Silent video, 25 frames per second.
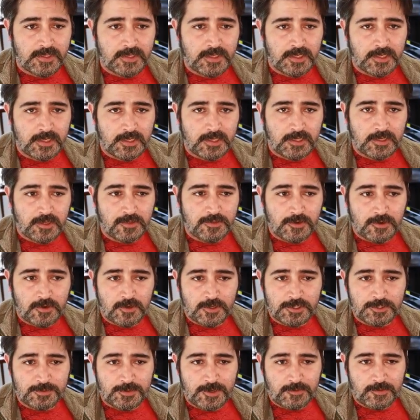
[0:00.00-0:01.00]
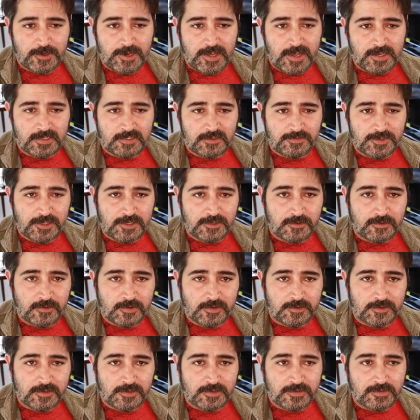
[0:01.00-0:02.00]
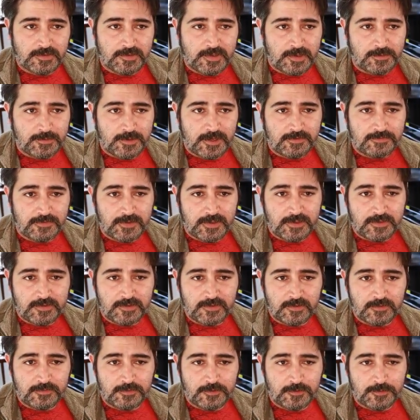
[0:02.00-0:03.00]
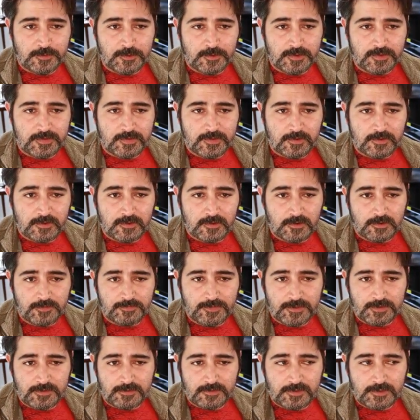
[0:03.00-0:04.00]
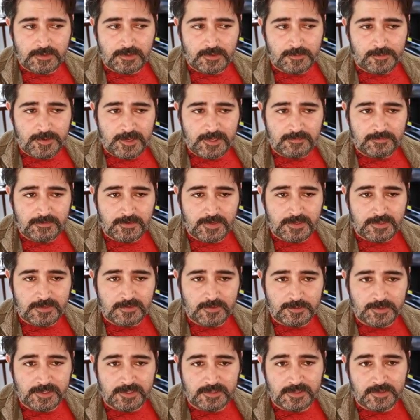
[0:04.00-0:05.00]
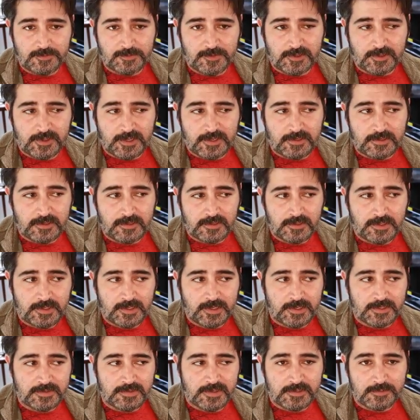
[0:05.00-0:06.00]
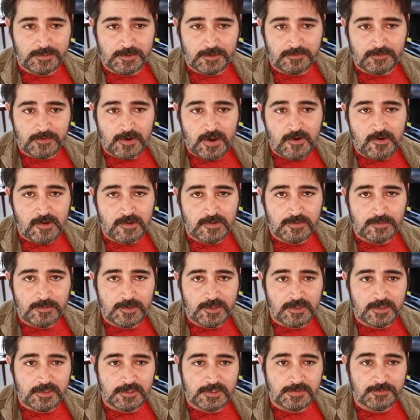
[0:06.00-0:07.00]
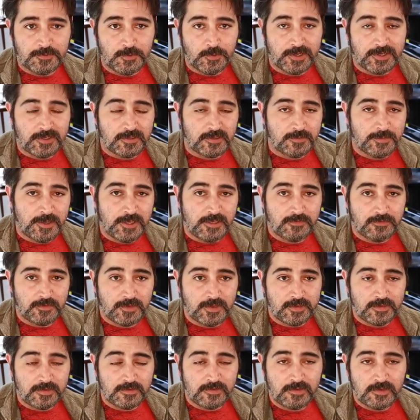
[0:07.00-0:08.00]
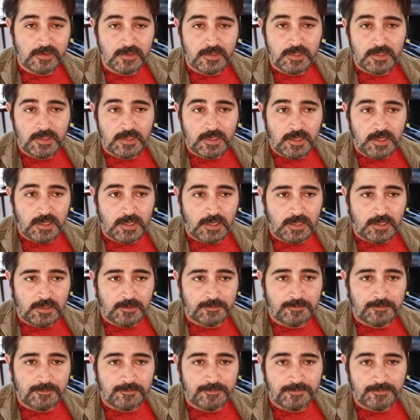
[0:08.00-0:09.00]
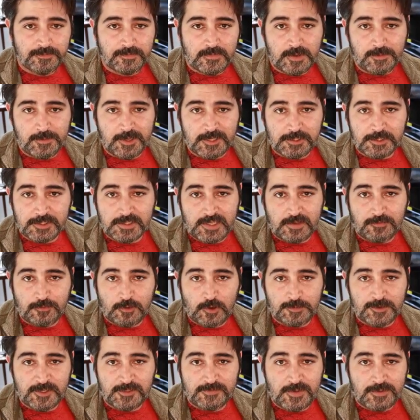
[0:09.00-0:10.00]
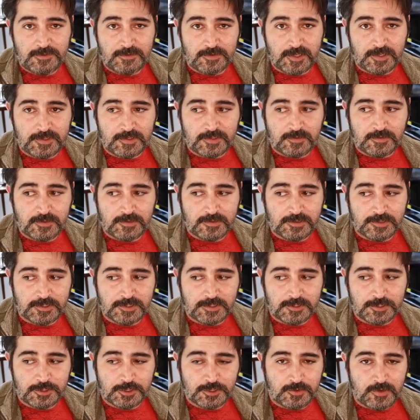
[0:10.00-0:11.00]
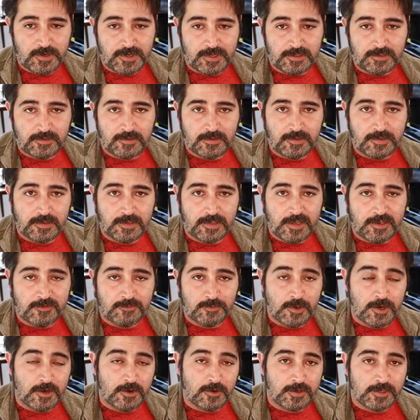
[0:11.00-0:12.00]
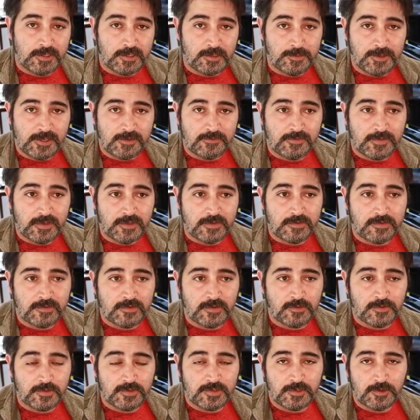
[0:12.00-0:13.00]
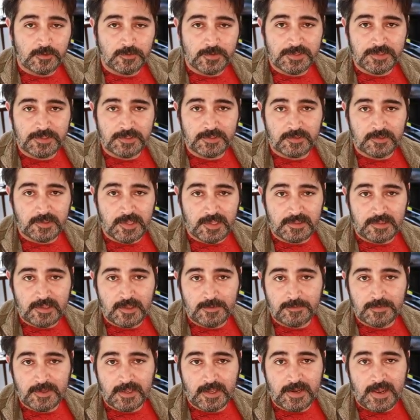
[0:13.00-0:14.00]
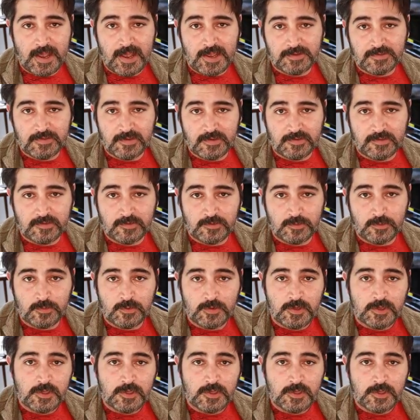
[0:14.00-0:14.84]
Other cards you might want to activate during the standby phase of your opponent's turn, or even in their main phase, would be something like Anti-Spell Fragrance, because if you wait till the main phase, they might just have Harpy's Feather Duster and just destroy it, and they have priority in the main phase. So there's no reason to let them get access to